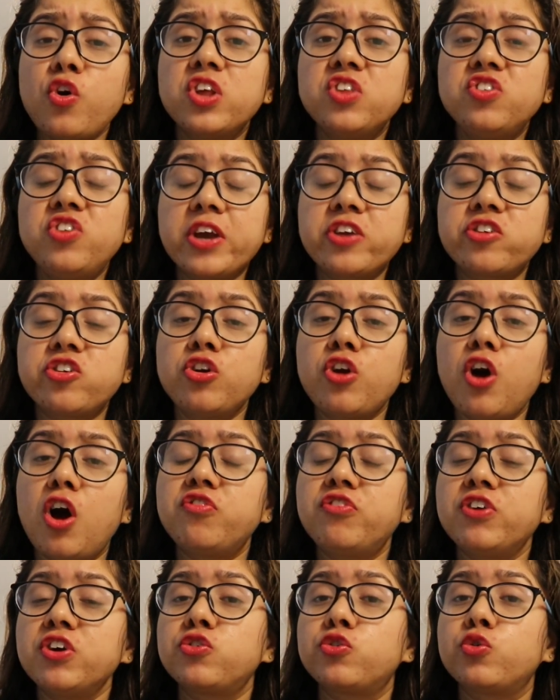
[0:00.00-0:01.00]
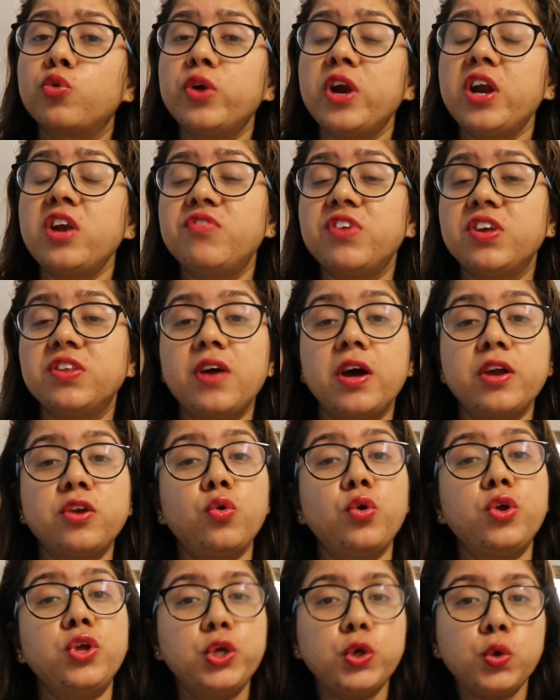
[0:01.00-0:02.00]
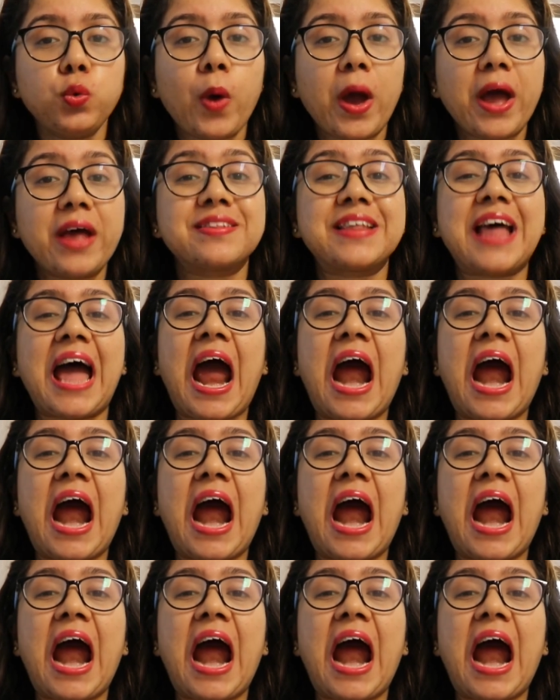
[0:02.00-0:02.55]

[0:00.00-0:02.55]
rejection of a student visa to US,